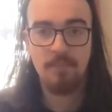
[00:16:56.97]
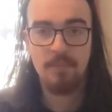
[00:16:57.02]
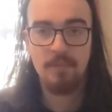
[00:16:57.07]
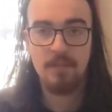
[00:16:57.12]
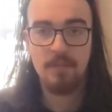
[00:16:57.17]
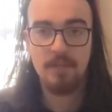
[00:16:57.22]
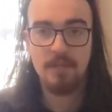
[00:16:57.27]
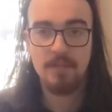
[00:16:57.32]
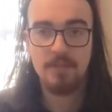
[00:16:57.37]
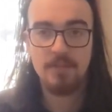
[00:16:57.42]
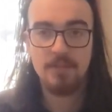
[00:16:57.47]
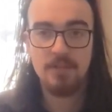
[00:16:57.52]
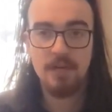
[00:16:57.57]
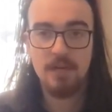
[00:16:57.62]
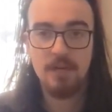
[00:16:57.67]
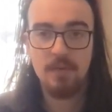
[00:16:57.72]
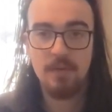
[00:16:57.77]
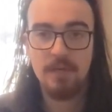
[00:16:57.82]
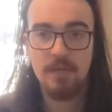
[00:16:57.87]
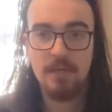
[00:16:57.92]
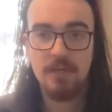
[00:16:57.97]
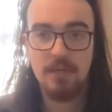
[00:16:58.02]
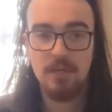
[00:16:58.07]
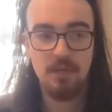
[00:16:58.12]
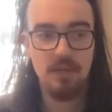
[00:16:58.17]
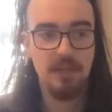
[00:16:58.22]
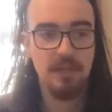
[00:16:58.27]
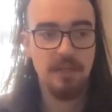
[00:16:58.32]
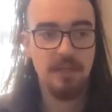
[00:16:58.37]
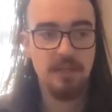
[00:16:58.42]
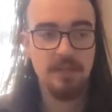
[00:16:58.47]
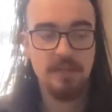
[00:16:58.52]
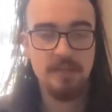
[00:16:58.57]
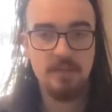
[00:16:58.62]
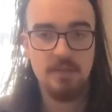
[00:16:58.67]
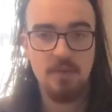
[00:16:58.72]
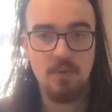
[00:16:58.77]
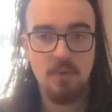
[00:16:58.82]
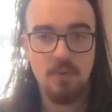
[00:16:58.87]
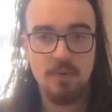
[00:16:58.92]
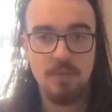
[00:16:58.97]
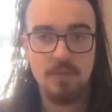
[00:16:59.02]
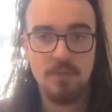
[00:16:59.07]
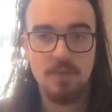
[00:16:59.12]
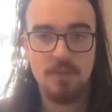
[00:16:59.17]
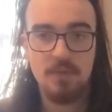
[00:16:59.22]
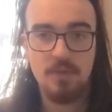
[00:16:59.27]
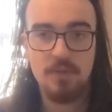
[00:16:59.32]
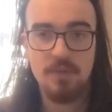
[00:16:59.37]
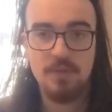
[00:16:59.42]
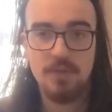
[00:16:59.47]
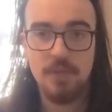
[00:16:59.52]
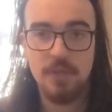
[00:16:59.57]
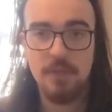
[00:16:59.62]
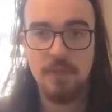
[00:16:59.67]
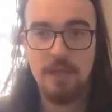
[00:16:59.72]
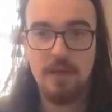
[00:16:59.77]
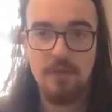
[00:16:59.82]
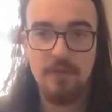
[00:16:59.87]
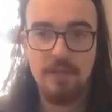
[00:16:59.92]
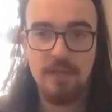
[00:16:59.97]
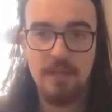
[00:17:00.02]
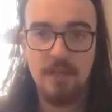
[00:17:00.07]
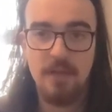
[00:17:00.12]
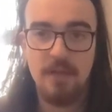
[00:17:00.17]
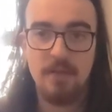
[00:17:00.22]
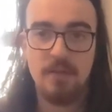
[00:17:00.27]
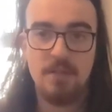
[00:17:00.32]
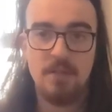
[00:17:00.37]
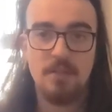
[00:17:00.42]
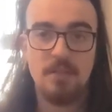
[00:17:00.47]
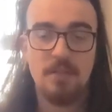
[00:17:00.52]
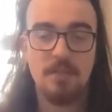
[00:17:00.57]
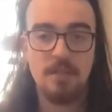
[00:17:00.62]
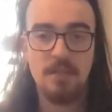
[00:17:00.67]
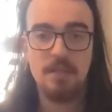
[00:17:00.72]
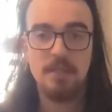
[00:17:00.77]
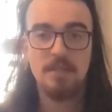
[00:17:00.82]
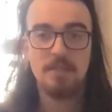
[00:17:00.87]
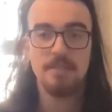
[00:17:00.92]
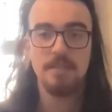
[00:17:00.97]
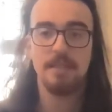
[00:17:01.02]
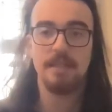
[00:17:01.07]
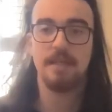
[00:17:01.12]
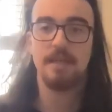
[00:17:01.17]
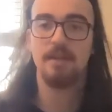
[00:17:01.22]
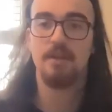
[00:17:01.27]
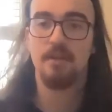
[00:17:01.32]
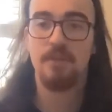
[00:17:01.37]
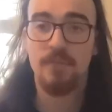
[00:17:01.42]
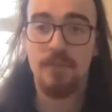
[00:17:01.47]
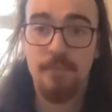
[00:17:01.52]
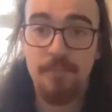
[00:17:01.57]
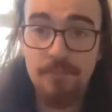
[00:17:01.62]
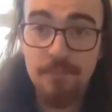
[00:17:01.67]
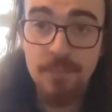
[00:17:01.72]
The next track we're going to do is Horse, so I'll see you in that video. See you later, dudes.